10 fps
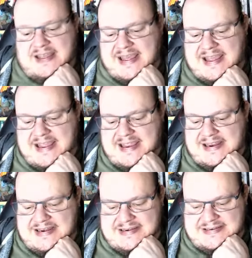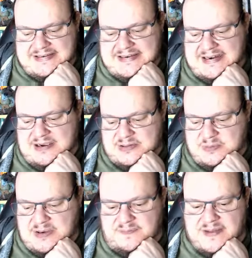And I was
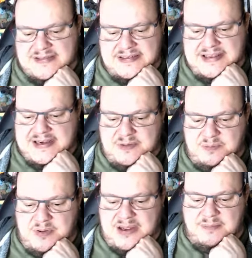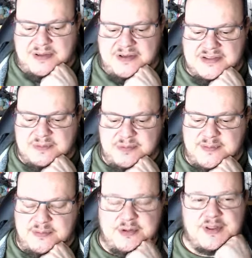quite fascinated by it because it's a book
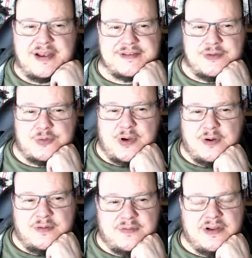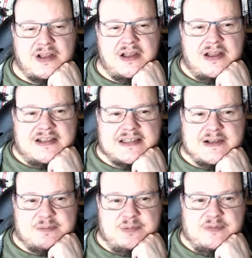from 2012. So it's
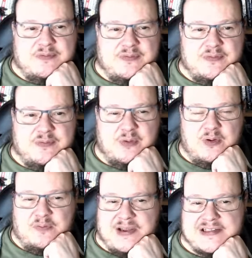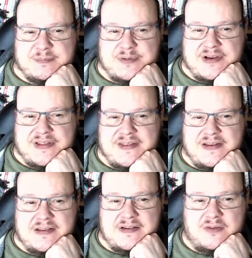before Facebook, I
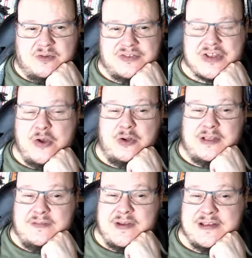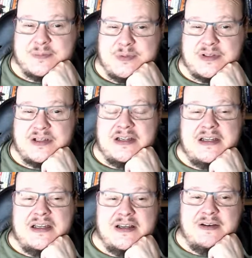think, or it's early Facebook,
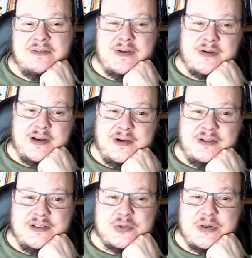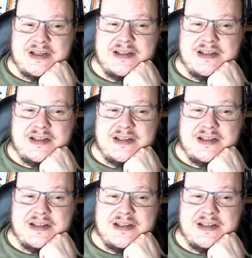very early Twitter.